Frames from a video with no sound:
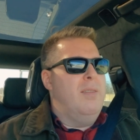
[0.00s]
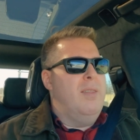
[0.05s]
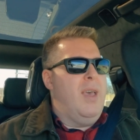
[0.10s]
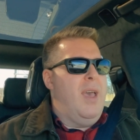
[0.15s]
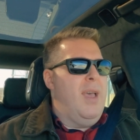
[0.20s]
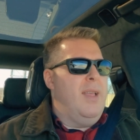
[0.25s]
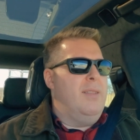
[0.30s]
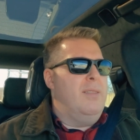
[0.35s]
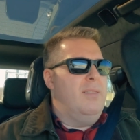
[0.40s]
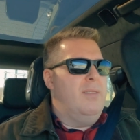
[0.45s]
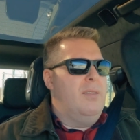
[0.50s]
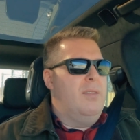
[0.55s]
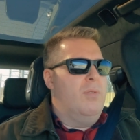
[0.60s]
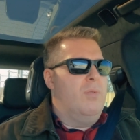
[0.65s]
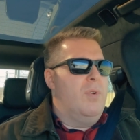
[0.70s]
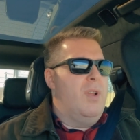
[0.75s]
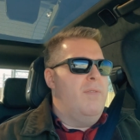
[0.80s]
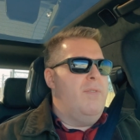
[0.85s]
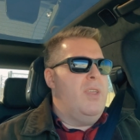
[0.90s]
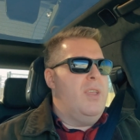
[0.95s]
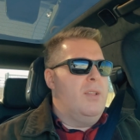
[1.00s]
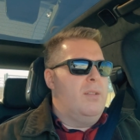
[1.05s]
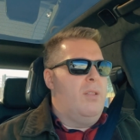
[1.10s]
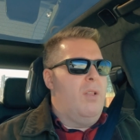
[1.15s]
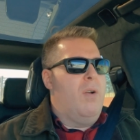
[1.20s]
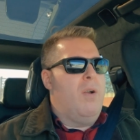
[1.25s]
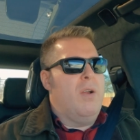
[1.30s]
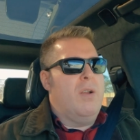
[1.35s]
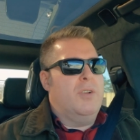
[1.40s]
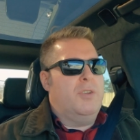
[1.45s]
that the Rivian
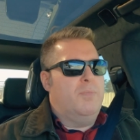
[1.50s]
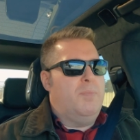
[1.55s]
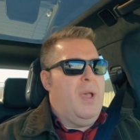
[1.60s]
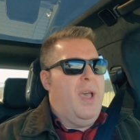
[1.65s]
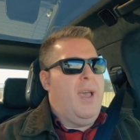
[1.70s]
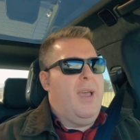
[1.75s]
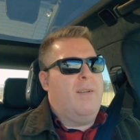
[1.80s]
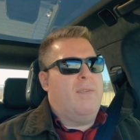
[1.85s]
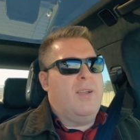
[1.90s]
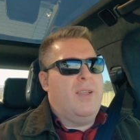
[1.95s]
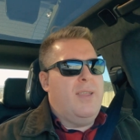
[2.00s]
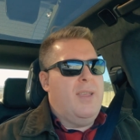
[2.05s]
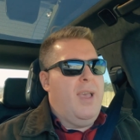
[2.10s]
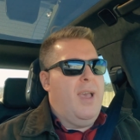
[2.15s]
large battery